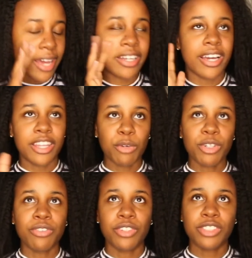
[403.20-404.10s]
yeah, and there were
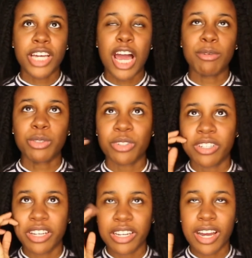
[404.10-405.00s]
a few times where
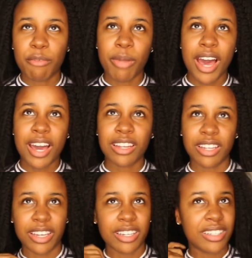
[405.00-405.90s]
it got bad,
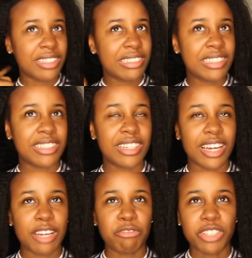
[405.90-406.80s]
like
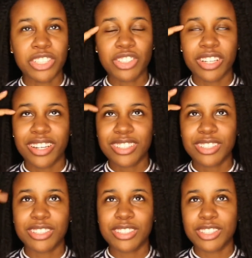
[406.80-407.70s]
it reached like
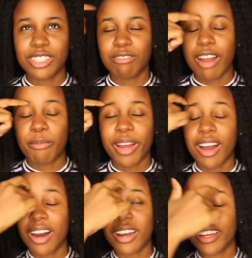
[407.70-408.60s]
around my
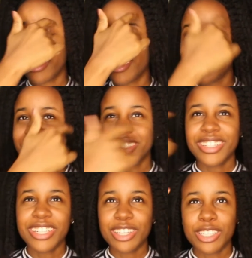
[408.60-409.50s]
eye,
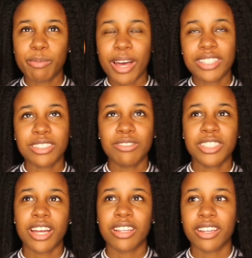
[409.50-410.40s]
the spasms,
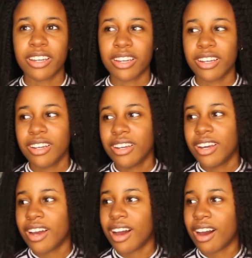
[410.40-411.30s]
that like
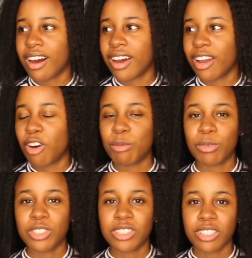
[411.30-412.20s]
I
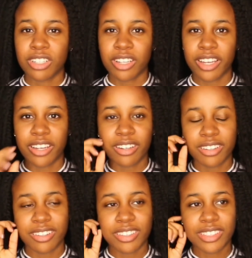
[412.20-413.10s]
almost took like
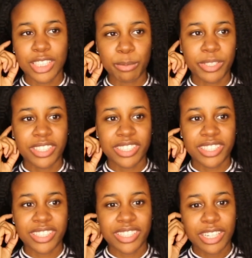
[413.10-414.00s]
a
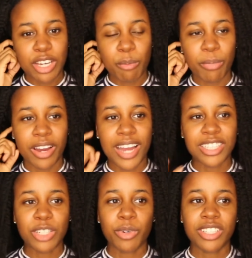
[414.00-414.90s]
CBD, but I
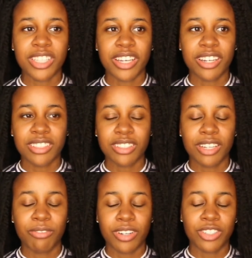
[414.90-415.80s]
didn't want to take it until I
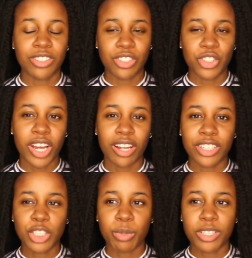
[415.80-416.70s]
finished this
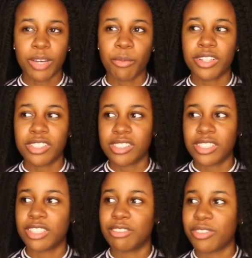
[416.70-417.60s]
challenge because I wanted to
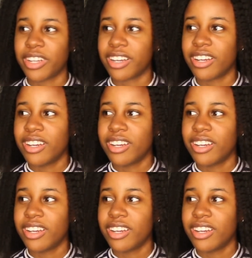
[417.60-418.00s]
see if like